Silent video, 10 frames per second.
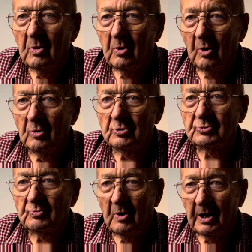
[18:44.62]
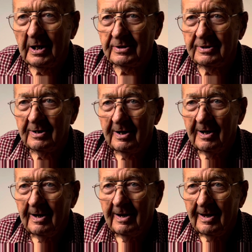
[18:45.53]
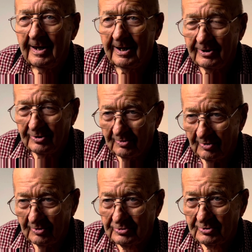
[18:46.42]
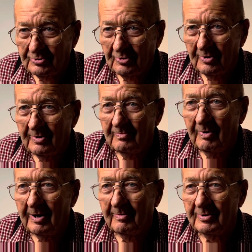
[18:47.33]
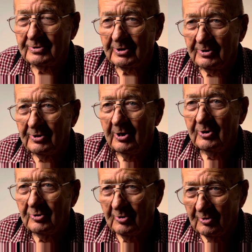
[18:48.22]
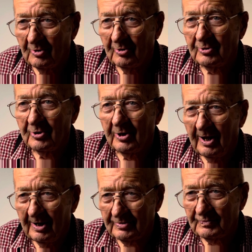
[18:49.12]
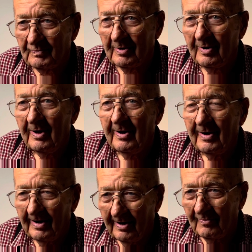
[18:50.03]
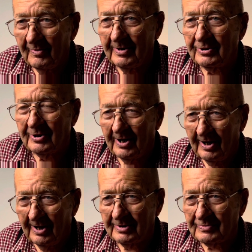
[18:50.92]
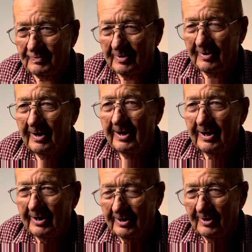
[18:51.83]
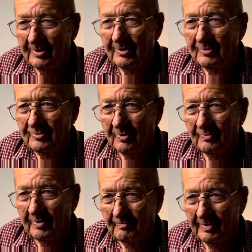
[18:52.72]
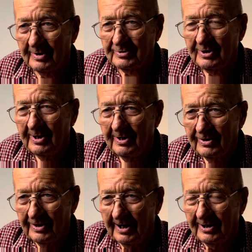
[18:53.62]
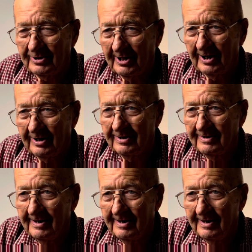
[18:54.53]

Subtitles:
ghost white in the grocery store, and Barbara said, "You're going to the hospital." I went to the hospital, and here I drove the bus that day.